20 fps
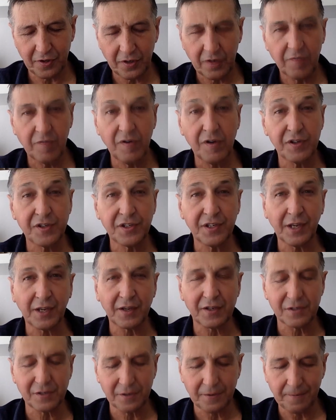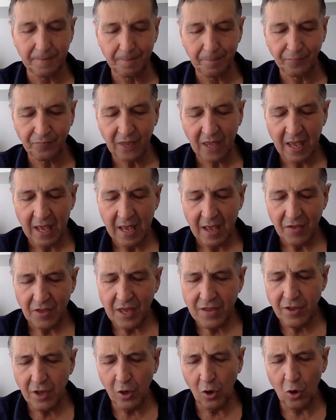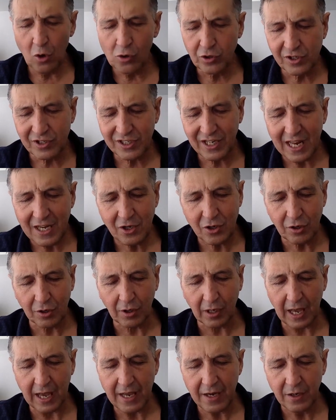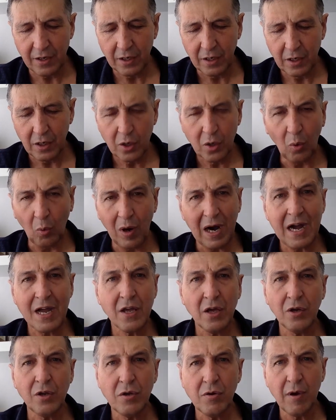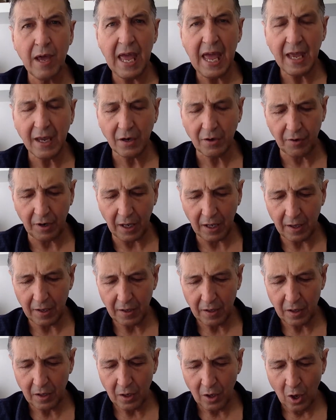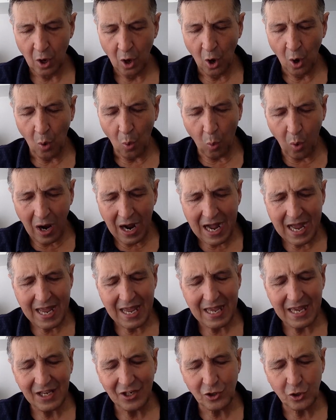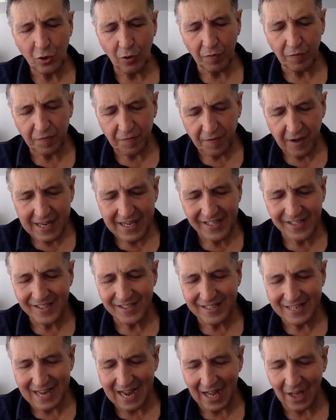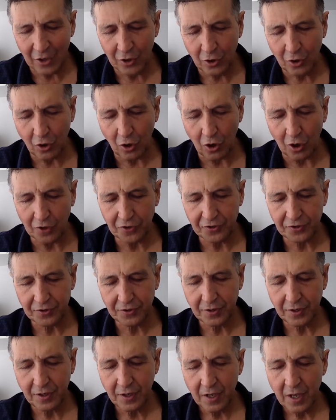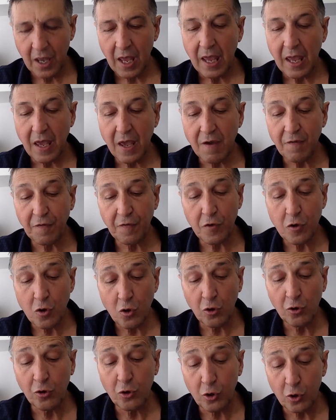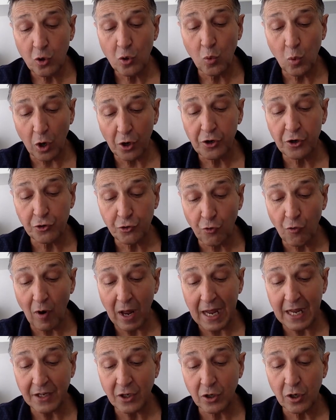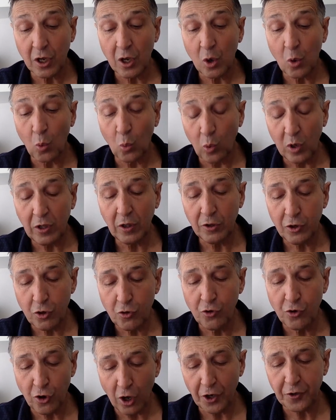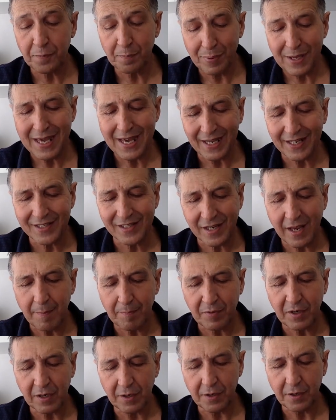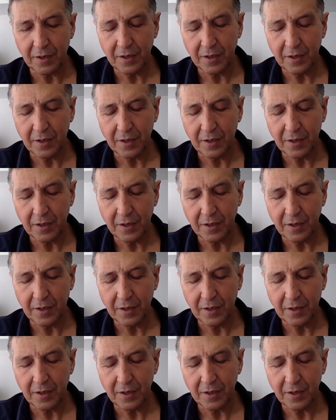Verse 6. "Then the Lord said to Cain, 'Why are you angry? Why is your face downcast? If you do what is right, will you not be accepted?